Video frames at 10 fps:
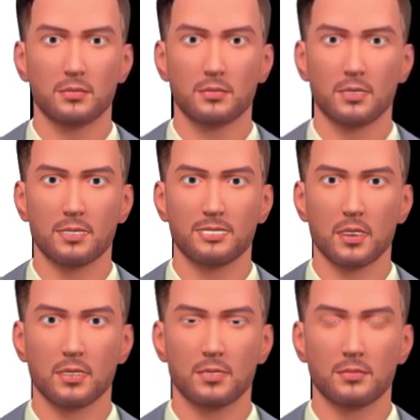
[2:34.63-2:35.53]
Access to
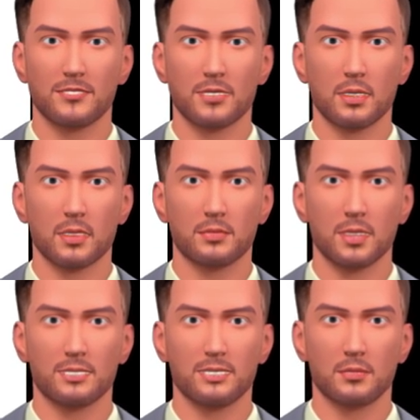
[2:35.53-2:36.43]
unique investment
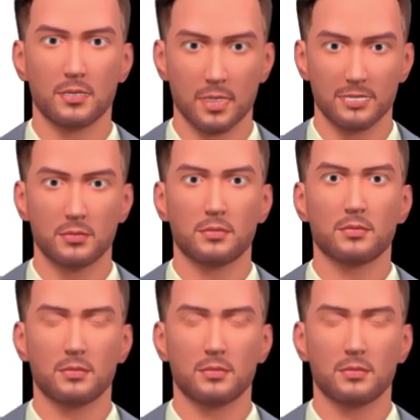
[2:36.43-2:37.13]
opportunities.